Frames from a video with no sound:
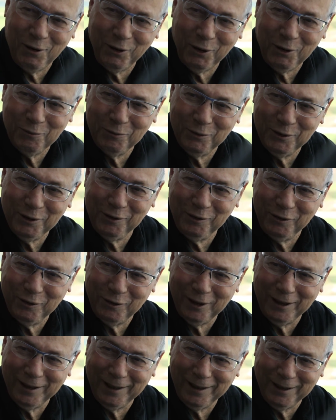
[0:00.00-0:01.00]
All of
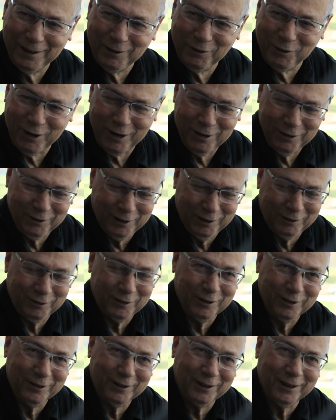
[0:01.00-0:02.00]
these
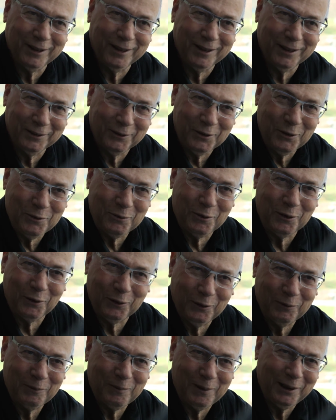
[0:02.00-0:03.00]
changes in the
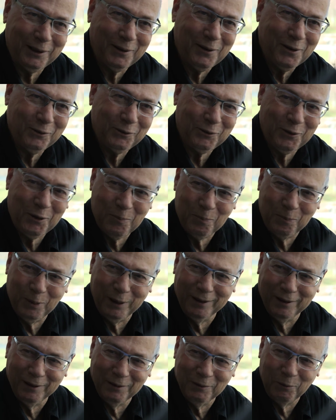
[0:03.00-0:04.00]
two-photon
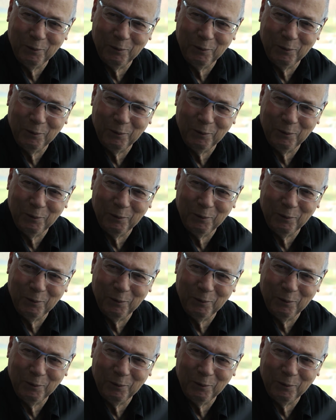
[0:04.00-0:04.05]
microscopy.